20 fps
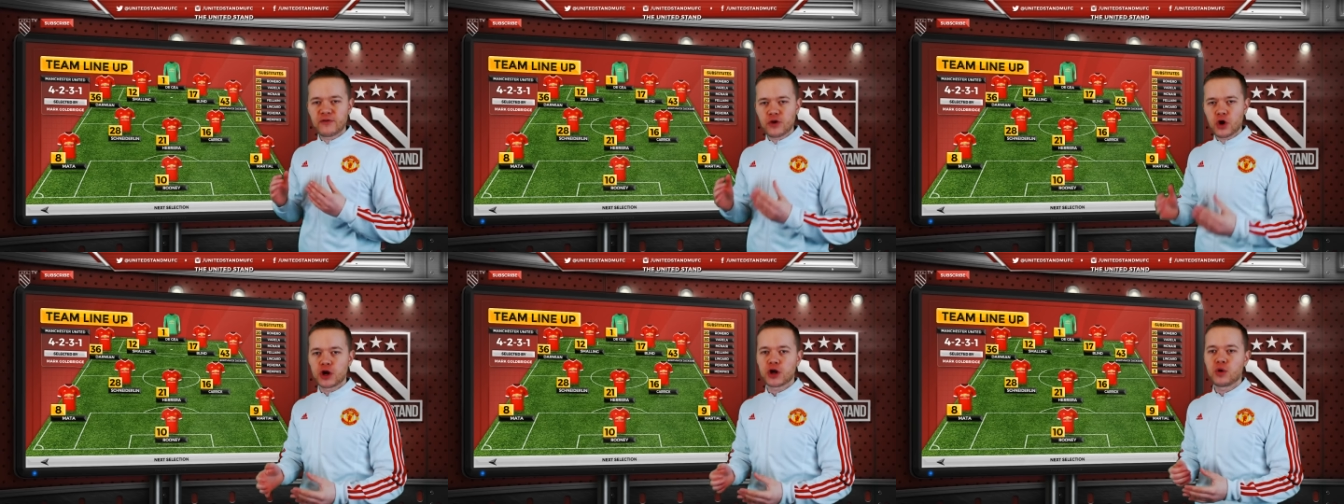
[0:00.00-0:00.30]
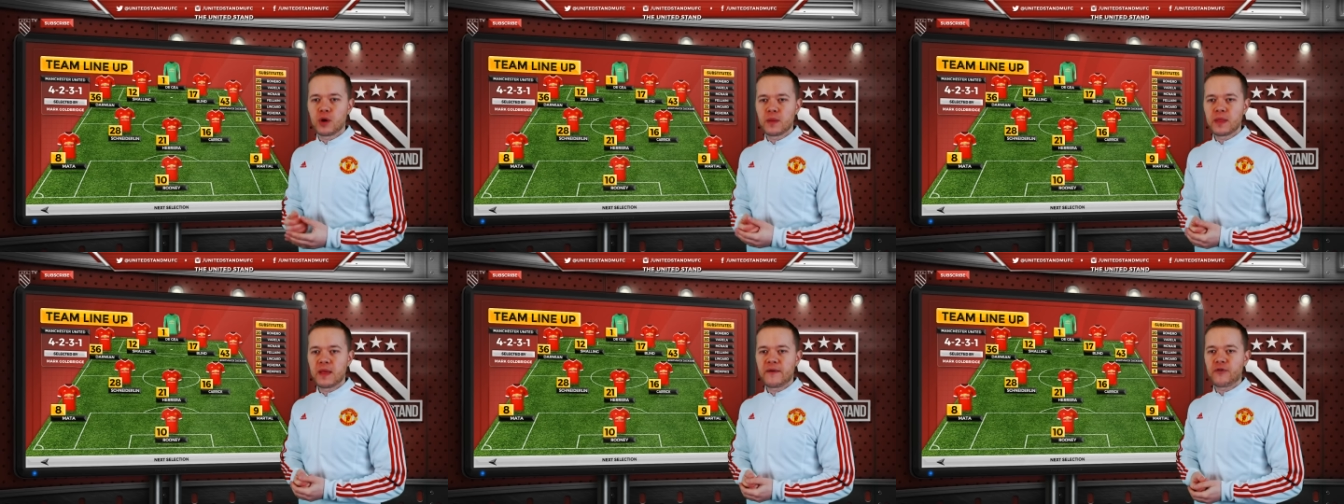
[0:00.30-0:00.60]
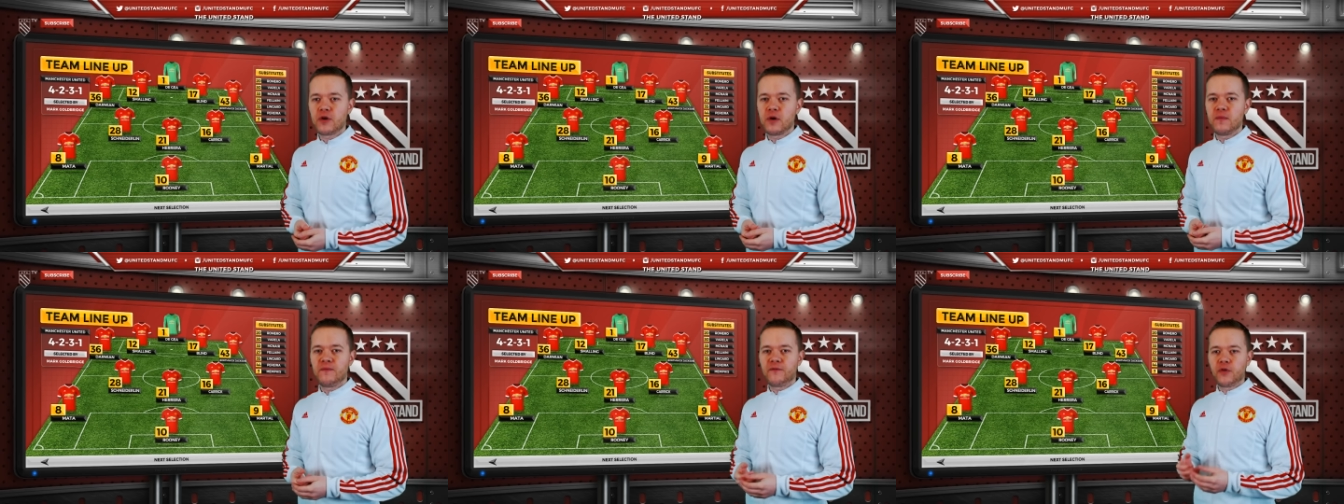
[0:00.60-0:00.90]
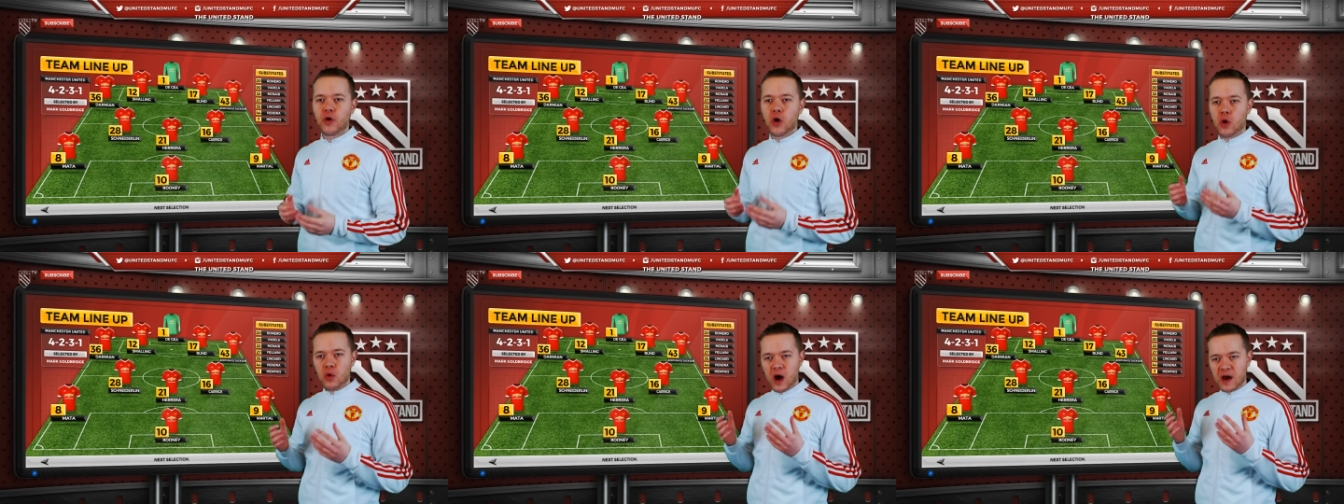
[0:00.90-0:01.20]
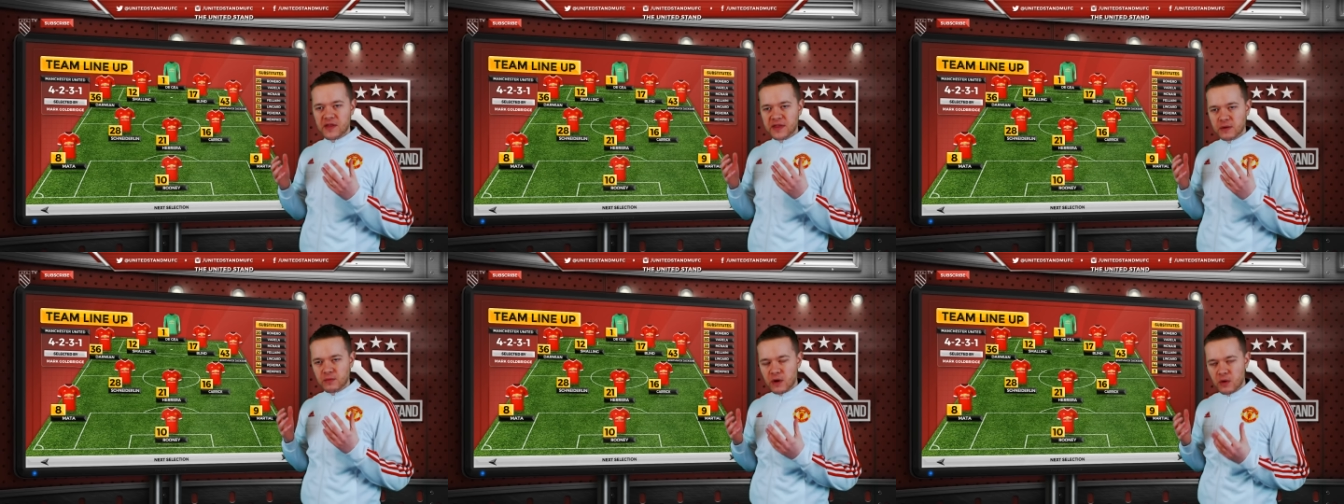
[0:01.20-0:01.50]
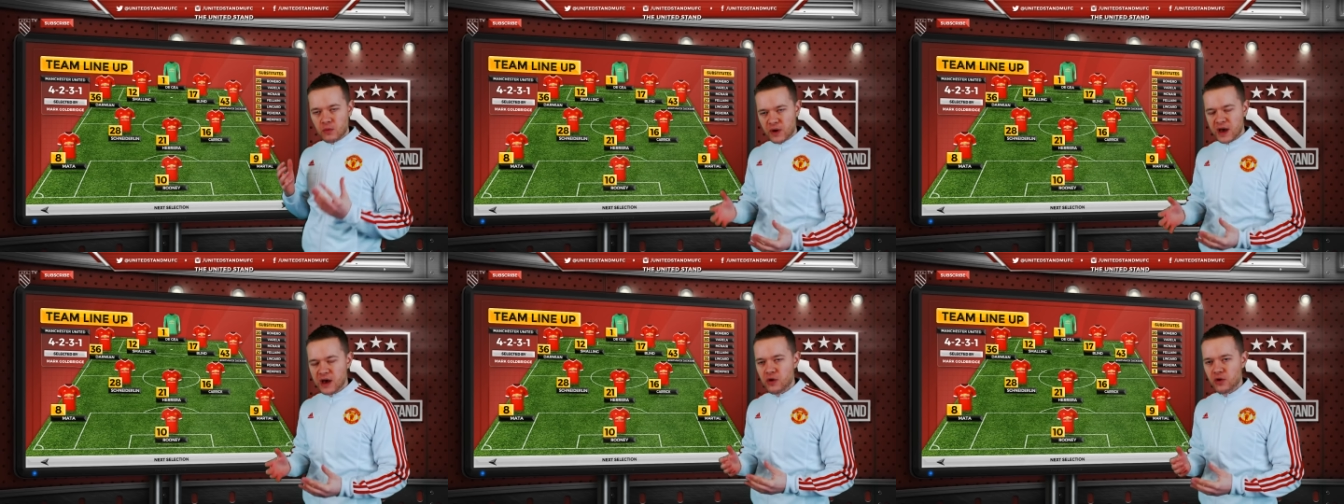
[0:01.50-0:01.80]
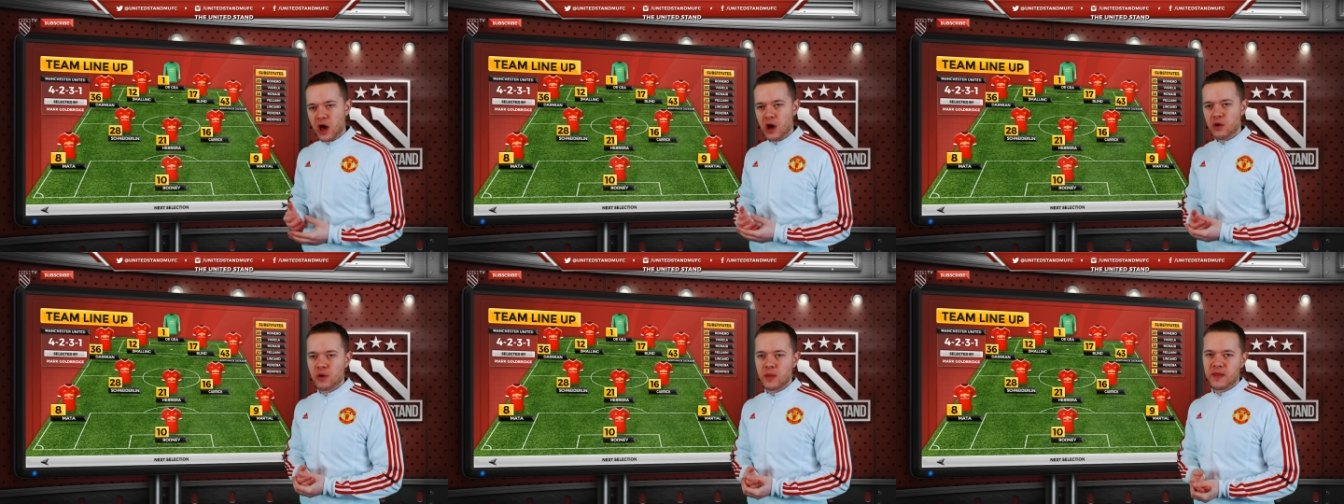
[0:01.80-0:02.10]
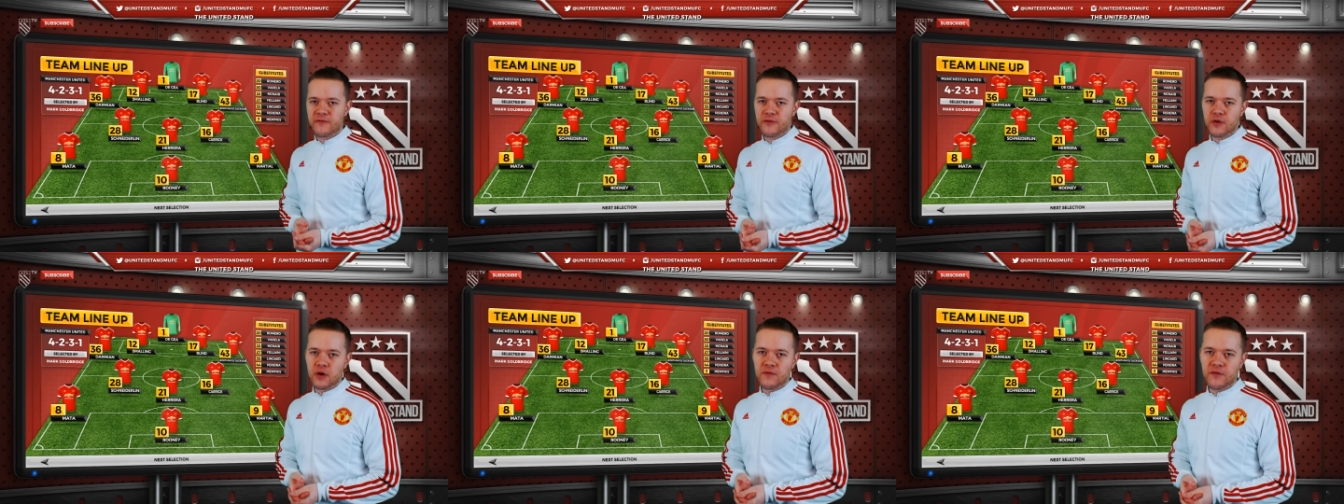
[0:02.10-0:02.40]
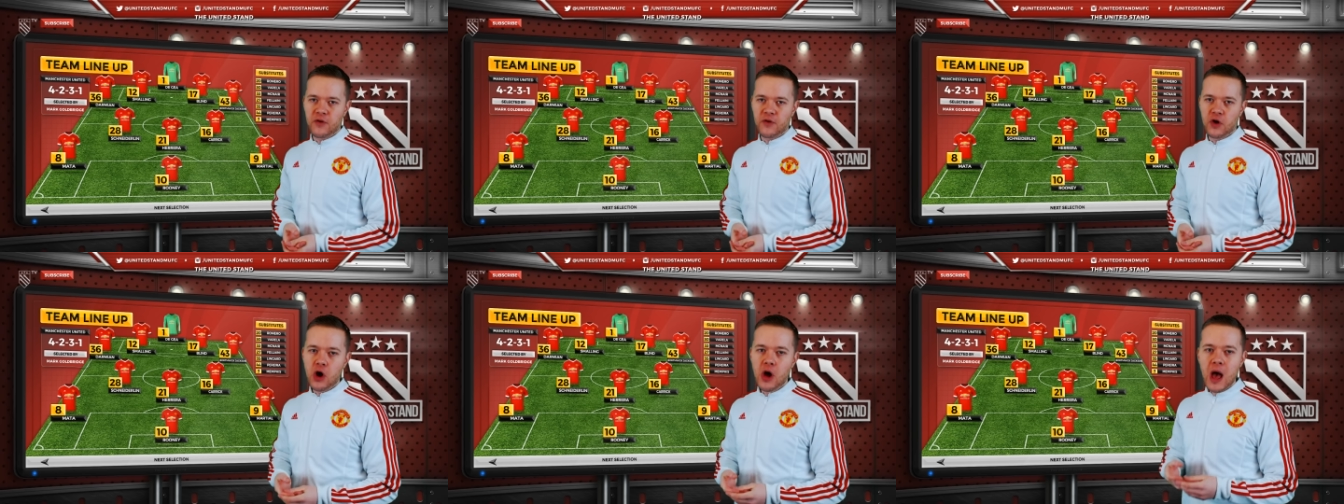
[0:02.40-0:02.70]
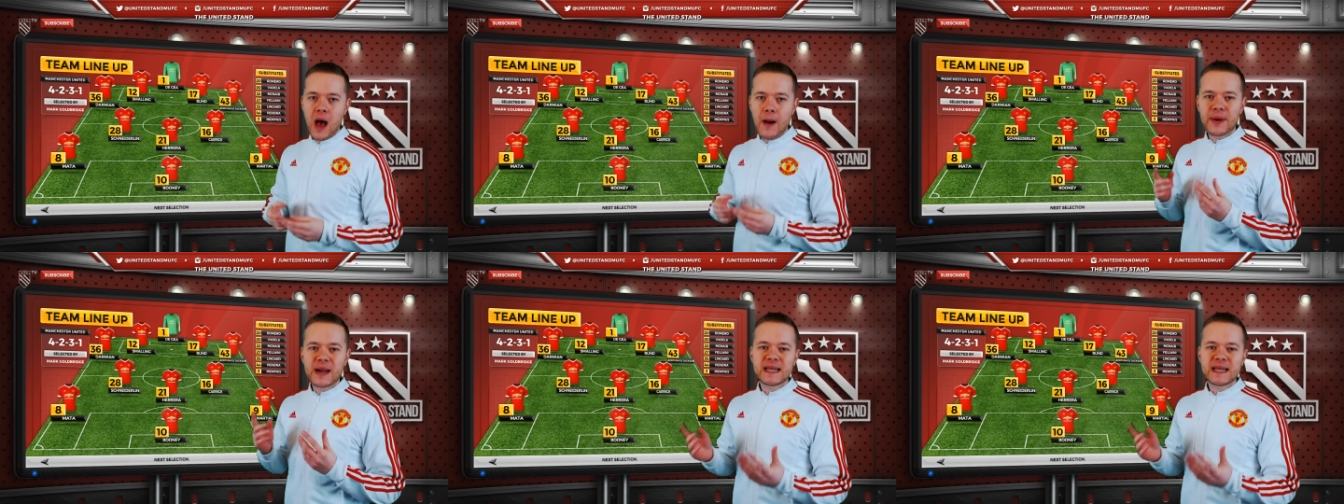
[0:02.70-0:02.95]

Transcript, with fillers: We've got to go on the front foot. I think we will go on the front foot.